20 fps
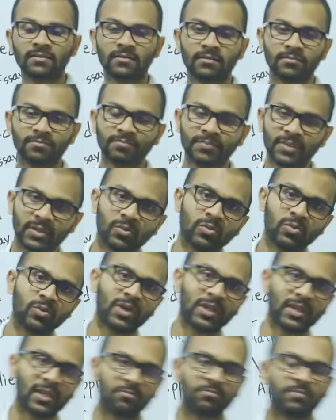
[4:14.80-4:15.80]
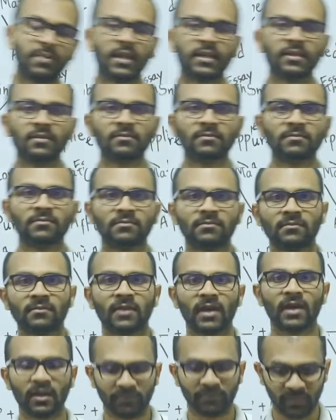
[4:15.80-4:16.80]
pure and applied,
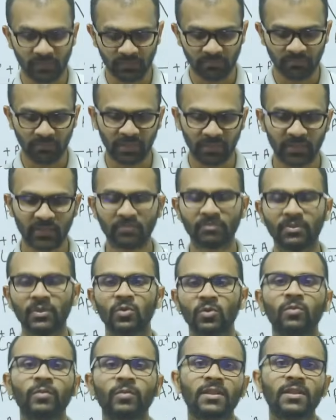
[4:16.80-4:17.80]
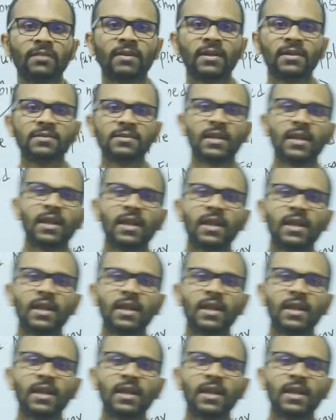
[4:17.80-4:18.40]
after combining pure mathematics and applied